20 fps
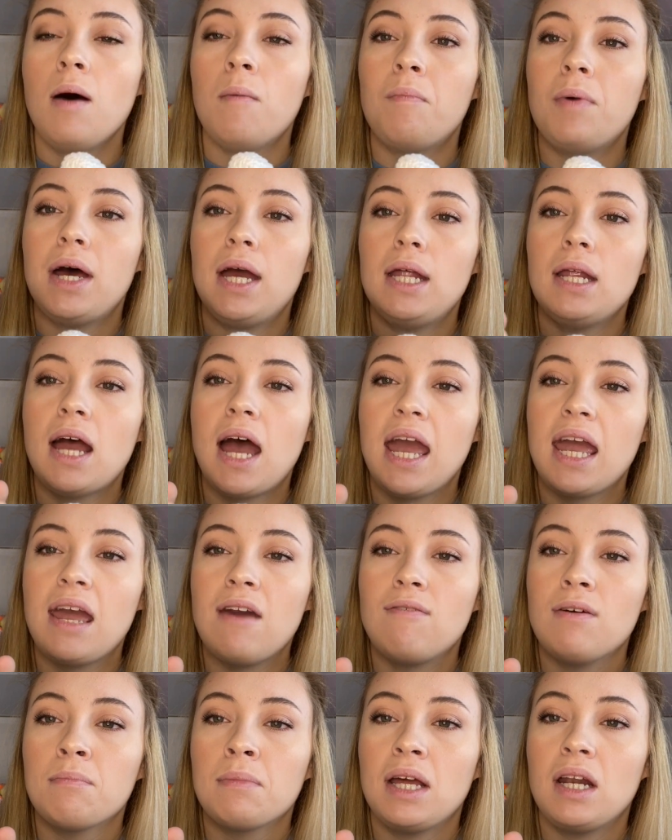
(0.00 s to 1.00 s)
But I
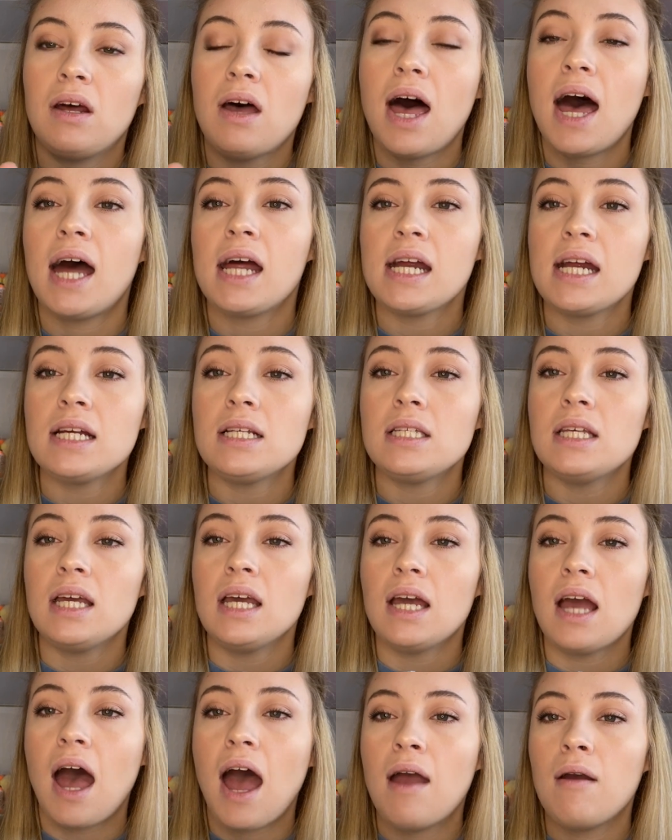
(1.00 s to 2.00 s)
gave him little eyes.
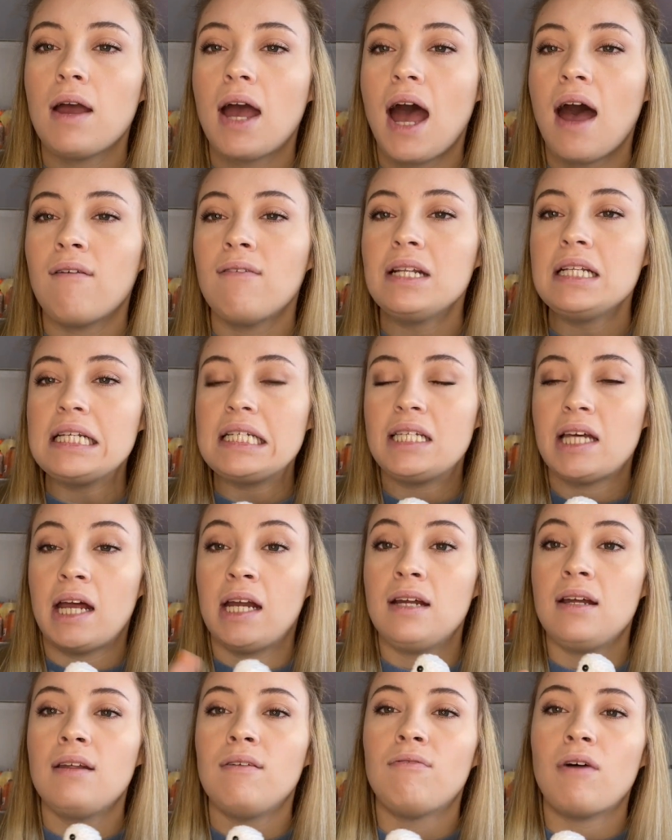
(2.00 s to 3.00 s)
I haven't
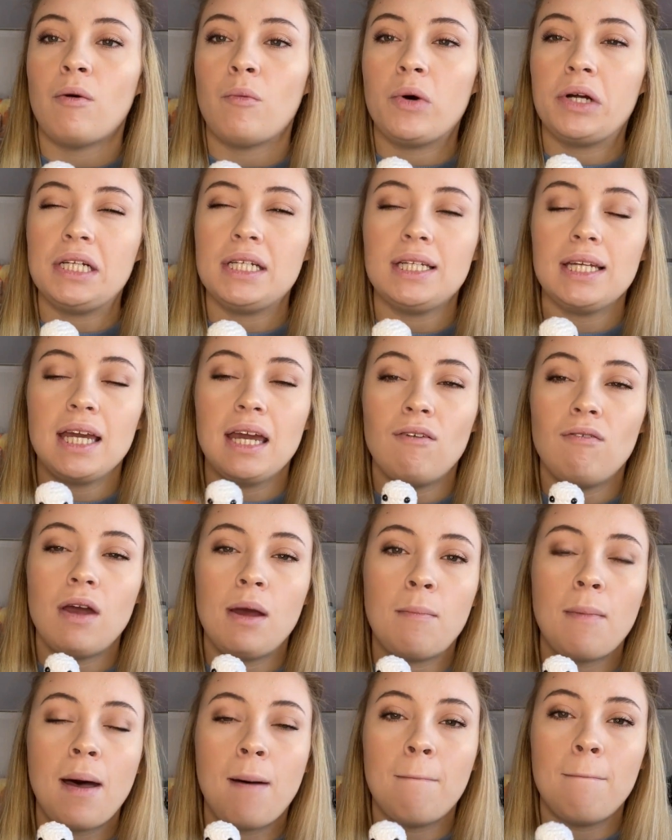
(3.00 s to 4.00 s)
decided if I wanted to give
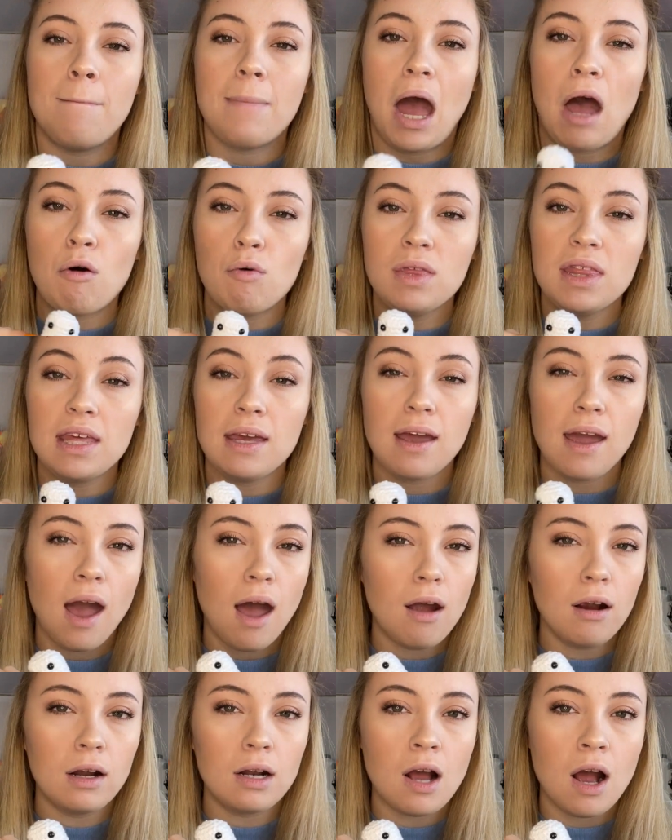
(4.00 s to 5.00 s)
him a mouth
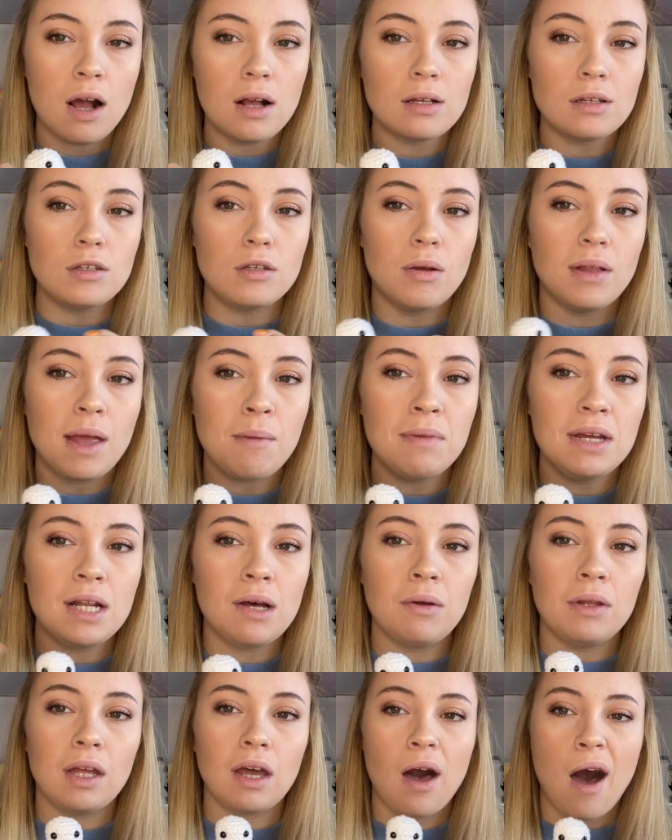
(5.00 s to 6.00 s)
yet or not, so let me
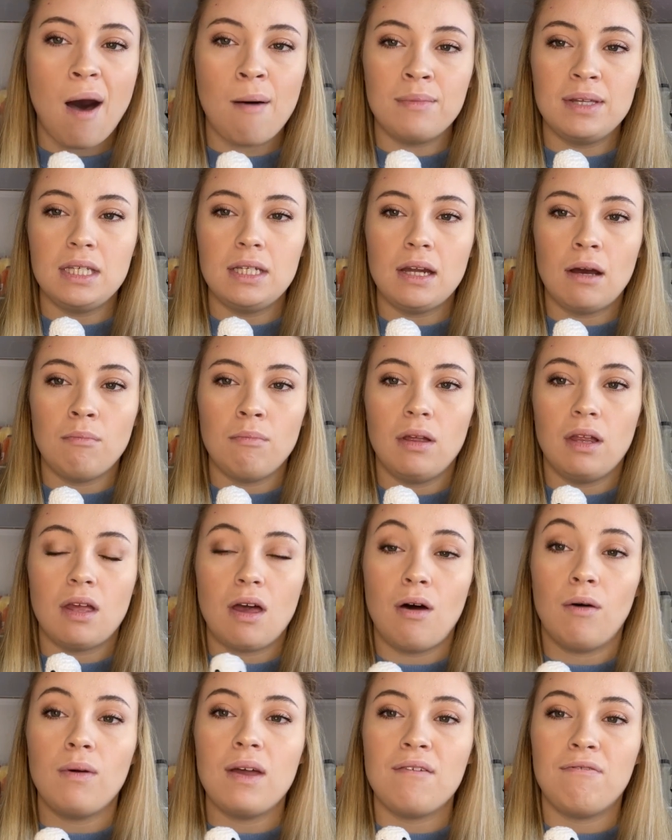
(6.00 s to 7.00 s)
know in the comments down
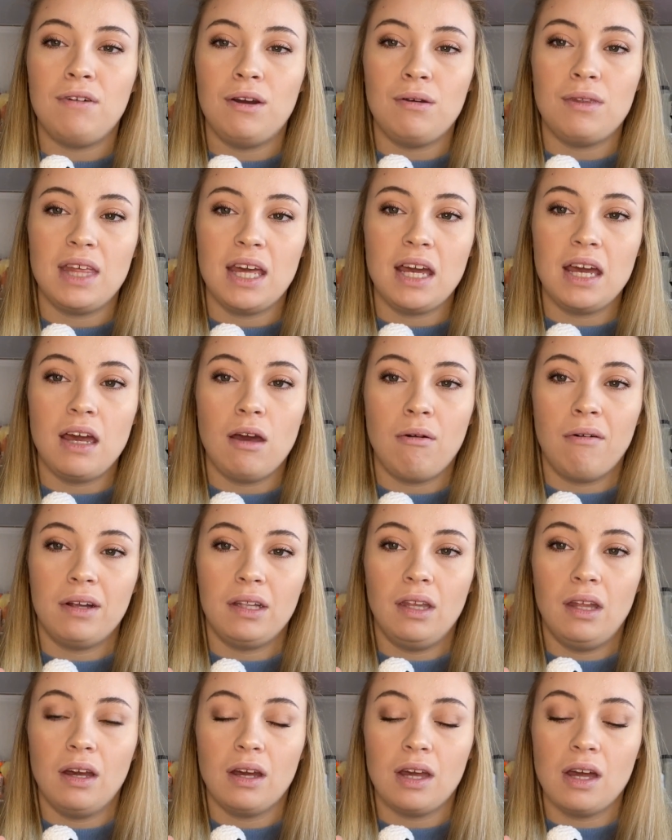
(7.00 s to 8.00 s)
below if you think he
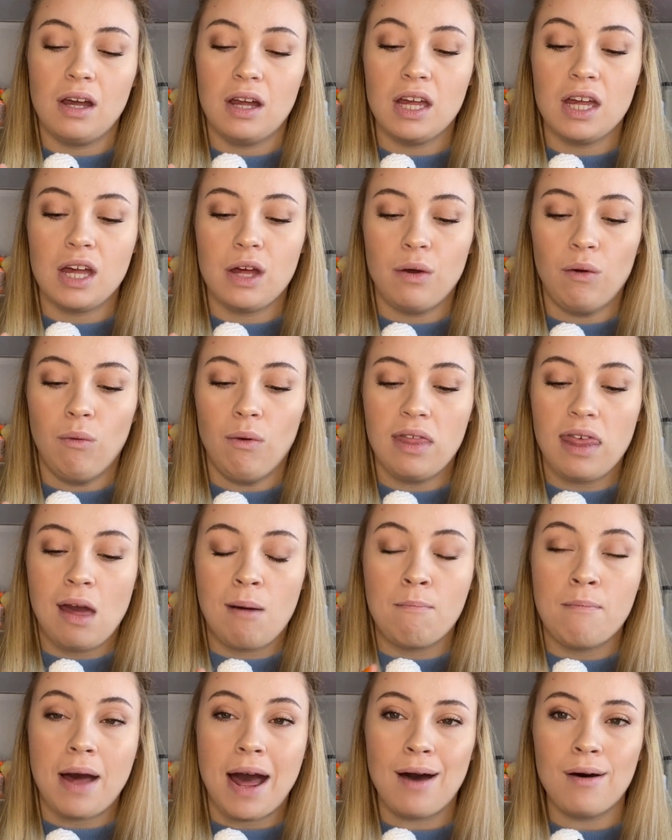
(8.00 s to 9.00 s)
would look cute with a
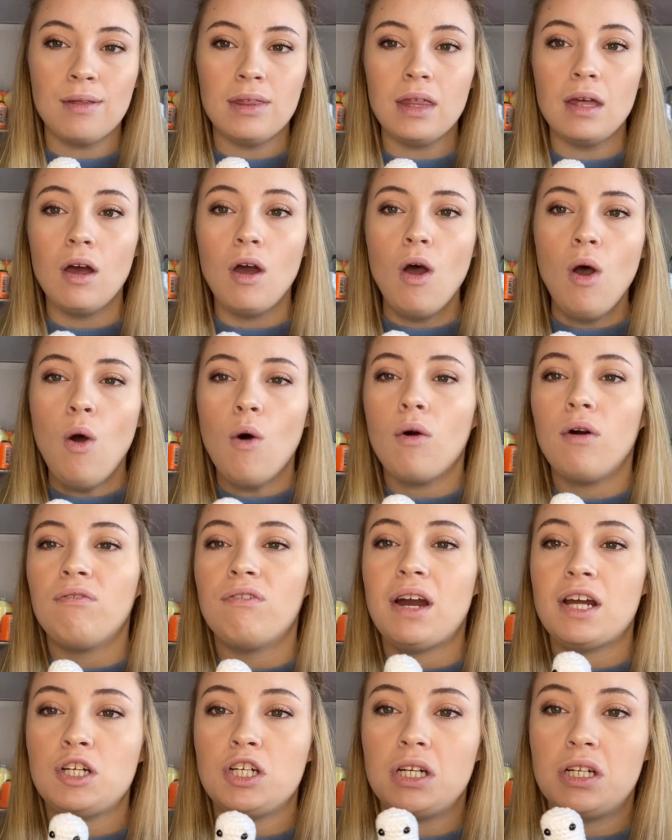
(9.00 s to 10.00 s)
mouth, or if
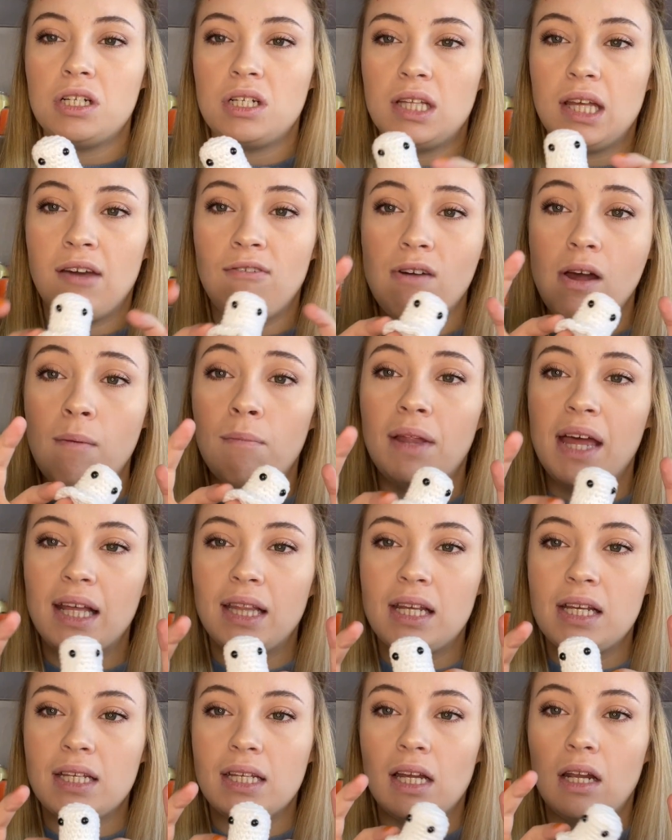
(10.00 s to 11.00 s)
I should just leave him like
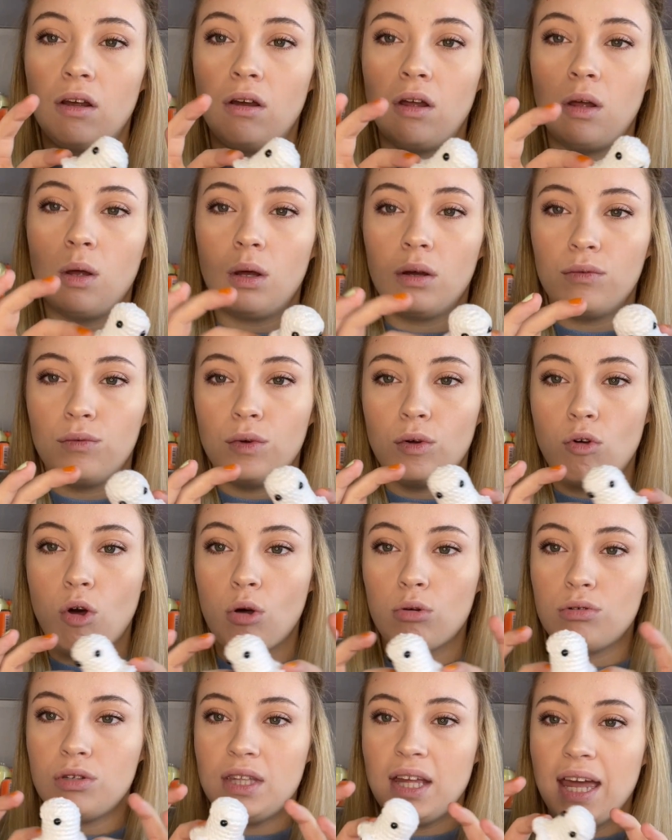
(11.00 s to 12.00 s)
this little
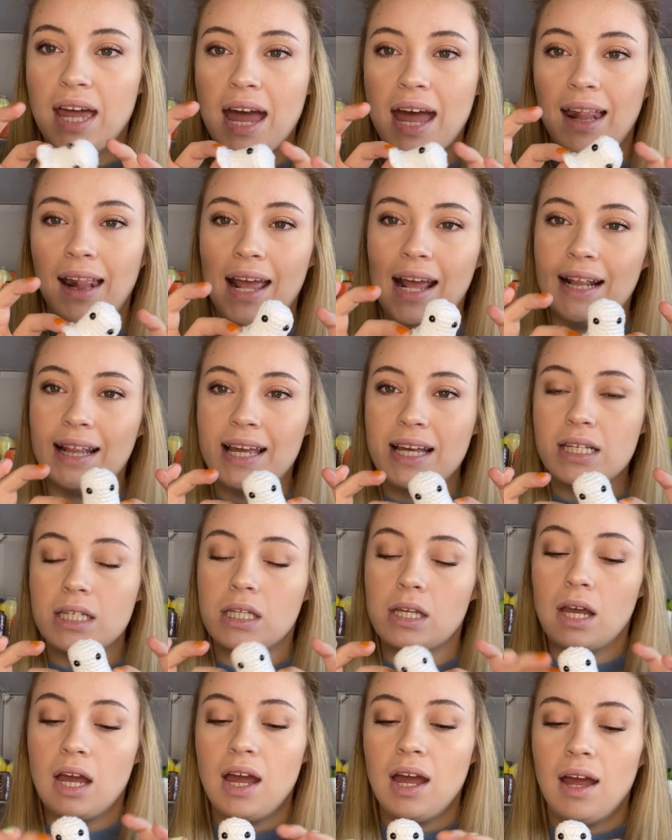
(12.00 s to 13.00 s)
ghosty guy like this.